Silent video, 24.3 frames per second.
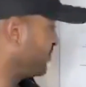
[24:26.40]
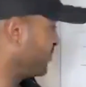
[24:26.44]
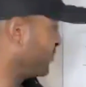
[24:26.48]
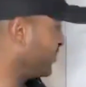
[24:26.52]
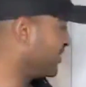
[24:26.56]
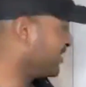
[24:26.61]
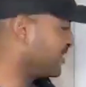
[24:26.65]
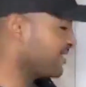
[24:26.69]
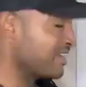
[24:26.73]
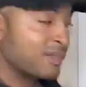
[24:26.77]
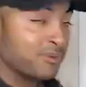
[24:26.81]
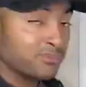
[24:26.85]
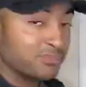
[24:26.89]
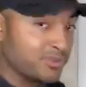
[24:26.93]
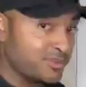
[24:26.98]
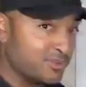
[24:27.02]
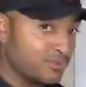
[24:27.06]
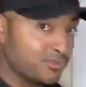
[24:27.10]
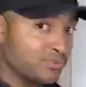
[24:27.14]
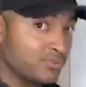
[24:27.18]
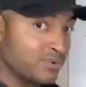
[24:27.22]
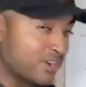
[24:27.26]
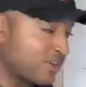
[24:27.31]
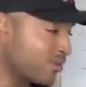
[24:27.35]
We help
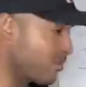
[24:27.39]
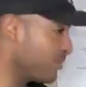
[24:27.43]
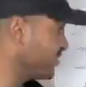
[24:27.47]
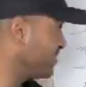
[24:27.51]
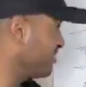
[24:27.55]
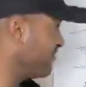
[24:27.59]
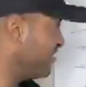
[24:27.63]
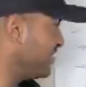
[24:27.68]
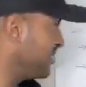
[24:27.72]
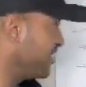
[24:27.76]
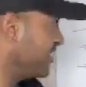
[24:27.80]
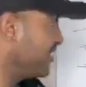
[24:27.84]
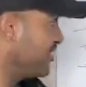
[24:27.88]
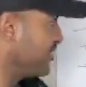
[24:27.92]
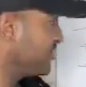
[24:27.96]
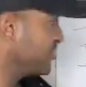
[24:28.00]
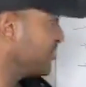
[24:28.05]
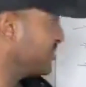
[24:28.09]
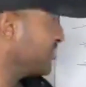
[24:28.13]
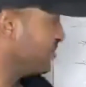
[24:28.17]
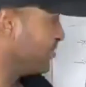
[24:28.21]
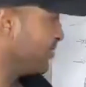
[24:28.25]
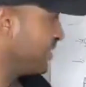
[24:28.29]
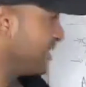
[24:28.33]
you record the
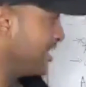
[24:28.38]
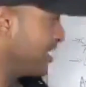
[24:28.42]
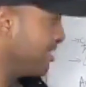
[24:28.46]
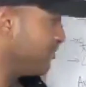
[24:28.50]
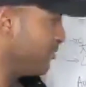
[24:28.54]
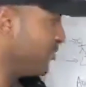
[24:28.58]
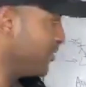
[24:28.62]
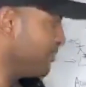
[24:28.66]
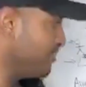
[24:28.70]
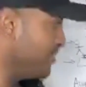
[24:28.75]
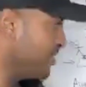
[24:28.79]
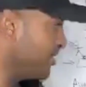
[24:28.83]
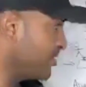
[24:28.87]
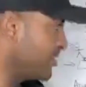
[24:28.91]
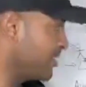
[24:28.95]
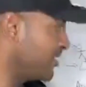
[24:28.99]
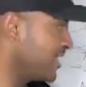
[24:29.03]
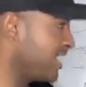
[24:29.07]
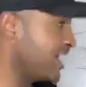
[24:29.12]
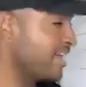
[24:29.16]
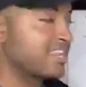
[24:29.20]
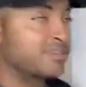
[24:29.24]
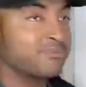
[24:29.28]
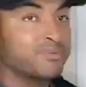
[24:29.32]
videos. We build the
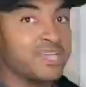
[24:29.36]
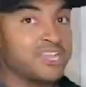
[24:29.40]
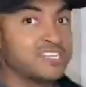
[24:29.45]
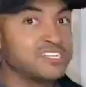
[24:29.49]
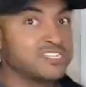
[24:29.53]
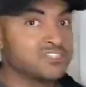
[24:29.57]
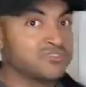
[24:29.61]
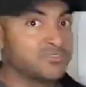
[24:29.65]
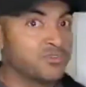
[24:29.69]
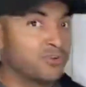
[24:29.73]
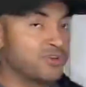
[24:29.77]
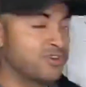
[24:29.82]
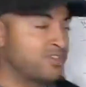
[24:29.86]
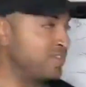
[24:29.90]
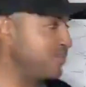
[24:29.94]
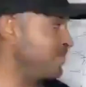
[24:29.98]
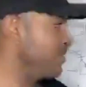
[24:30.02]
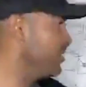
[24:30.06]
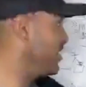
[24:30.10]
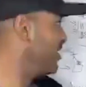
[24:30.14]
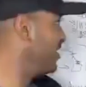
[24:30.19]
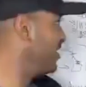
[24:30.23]
landing pages for you.